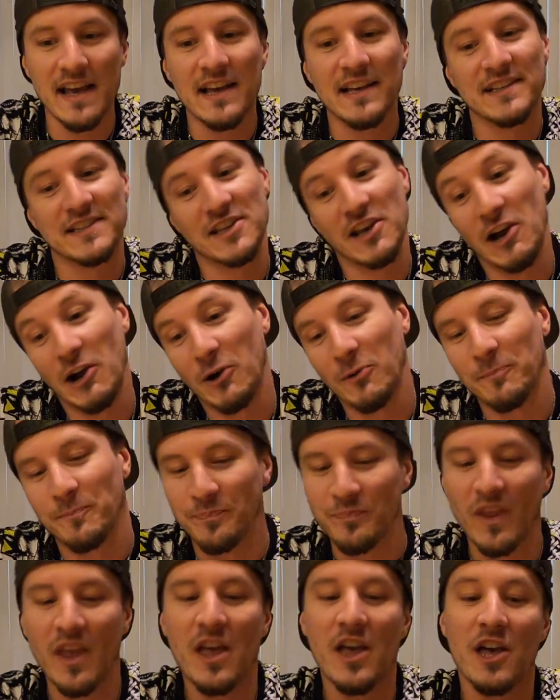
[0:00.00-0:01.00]
So,
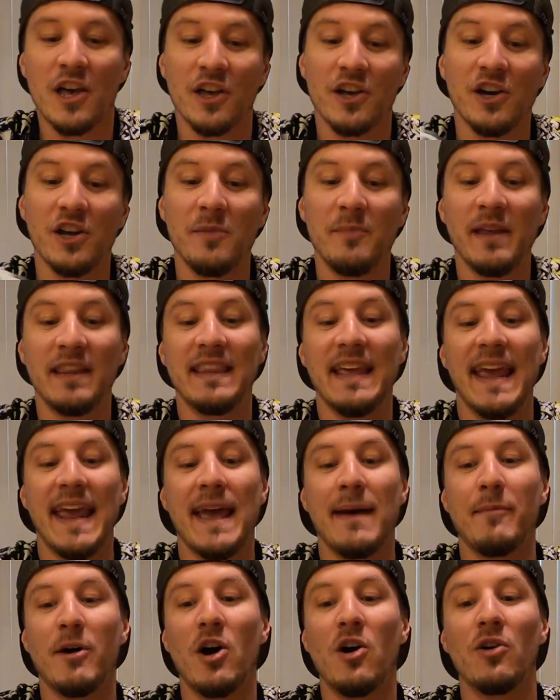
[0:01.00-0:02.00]
could have been the
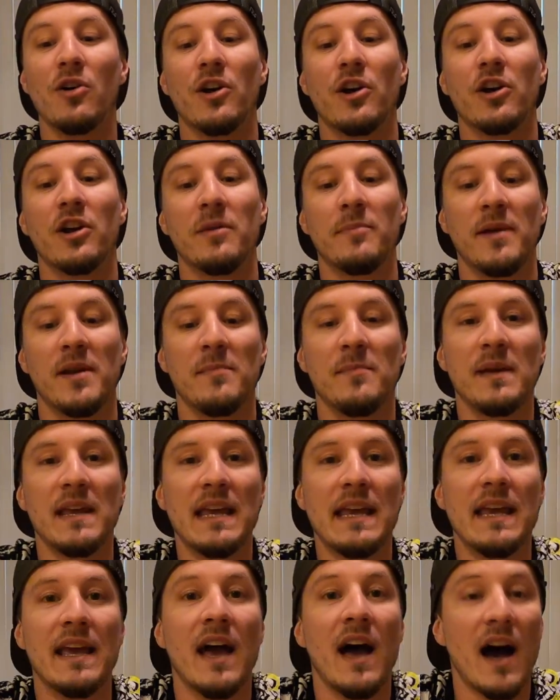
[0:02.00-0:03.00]
ammo, could have been
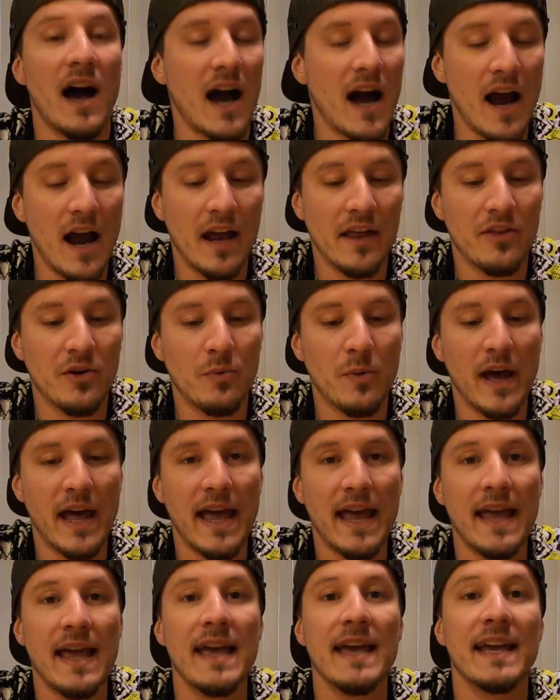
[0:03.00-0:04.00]
me. Either
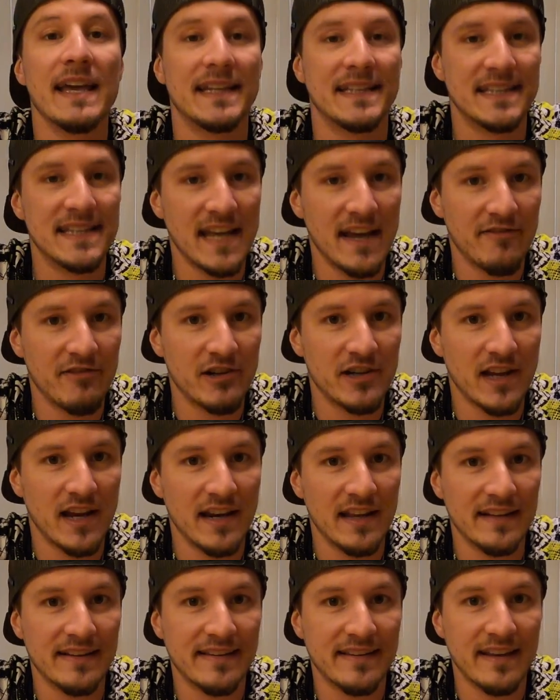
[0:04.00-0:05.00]
way, it's never done
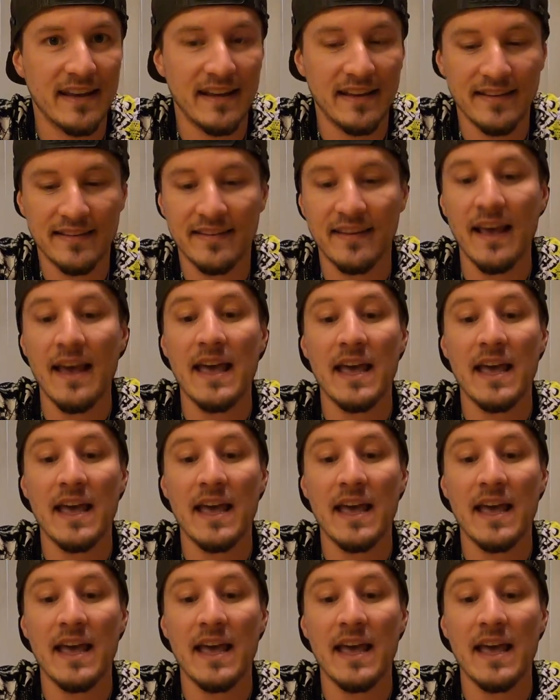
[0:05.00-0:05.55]
it since.